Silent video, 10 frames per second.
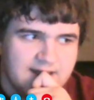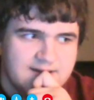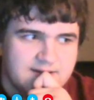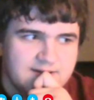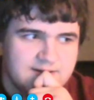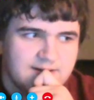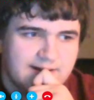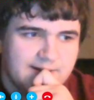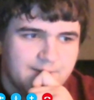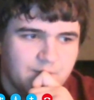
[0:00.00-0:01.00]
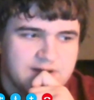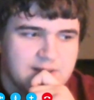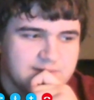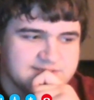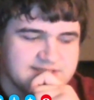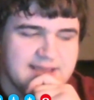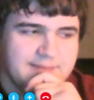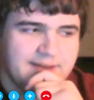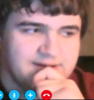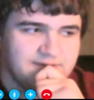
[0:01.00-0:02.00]
and what I will
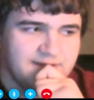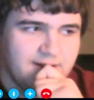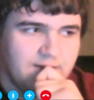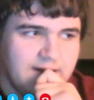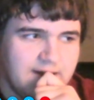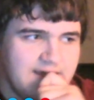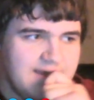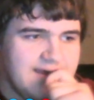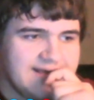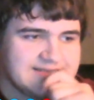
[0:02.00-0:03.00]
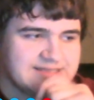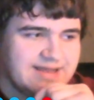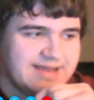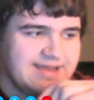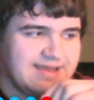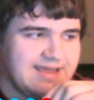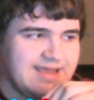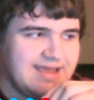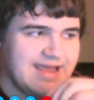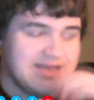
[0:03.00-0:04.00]
say about it though is like
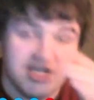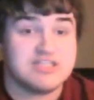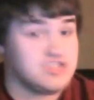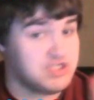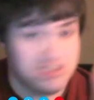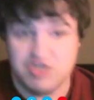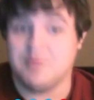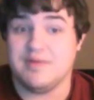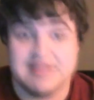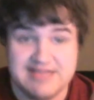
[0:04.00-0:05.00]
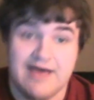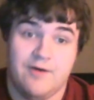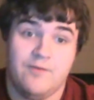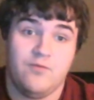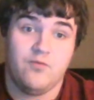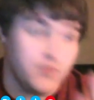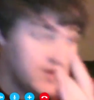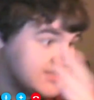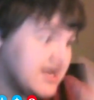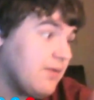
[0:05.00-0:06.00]
it does look stupid as hell. The
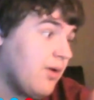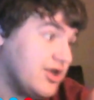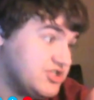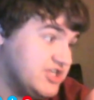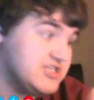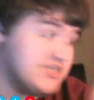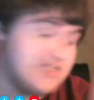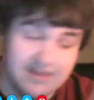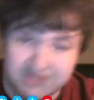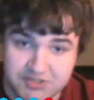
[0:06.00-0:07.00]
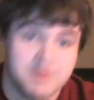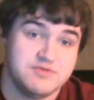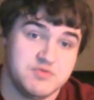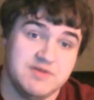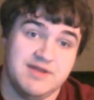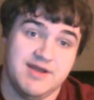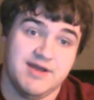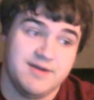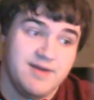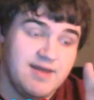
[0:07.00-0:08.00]
reason I watched it is because I was told it was really
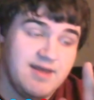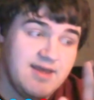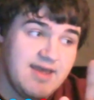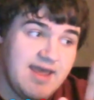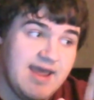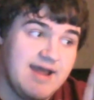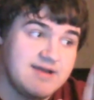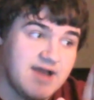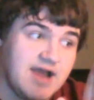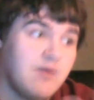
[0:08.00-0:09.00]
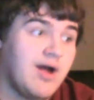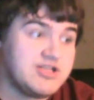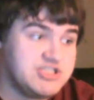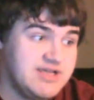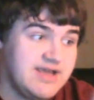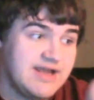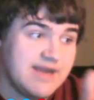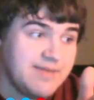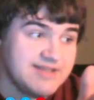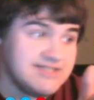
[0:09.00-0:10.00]
good, and I watched it, and
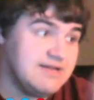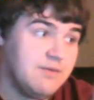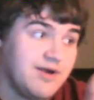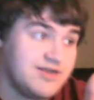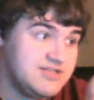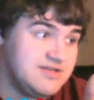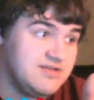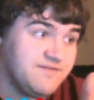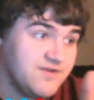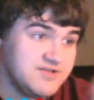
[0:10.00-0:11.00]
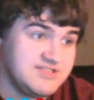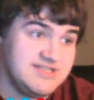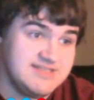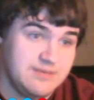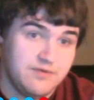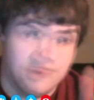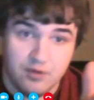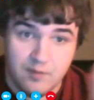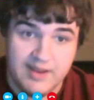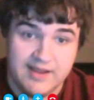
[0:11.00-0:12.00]
I basically watched the first season
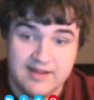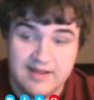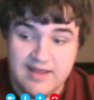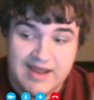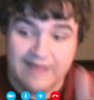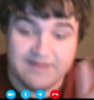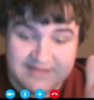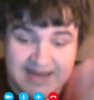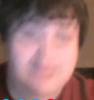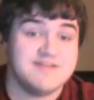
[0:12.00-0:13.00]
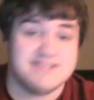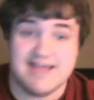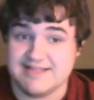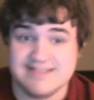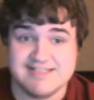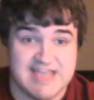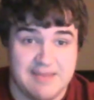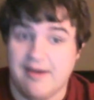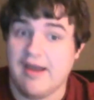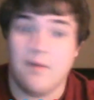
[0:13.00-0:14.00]
within a week. And the day the second season
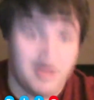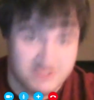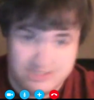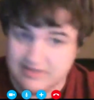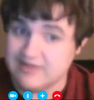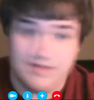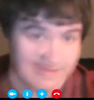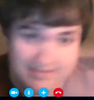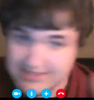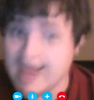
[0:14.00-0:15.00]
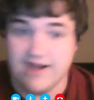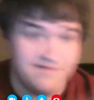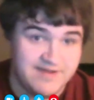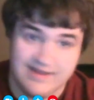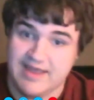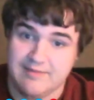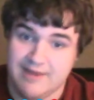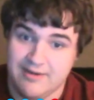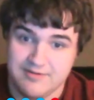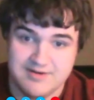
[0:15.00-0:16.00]
came out, I watched it the entire thing. It came
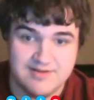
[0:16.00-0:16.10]
out.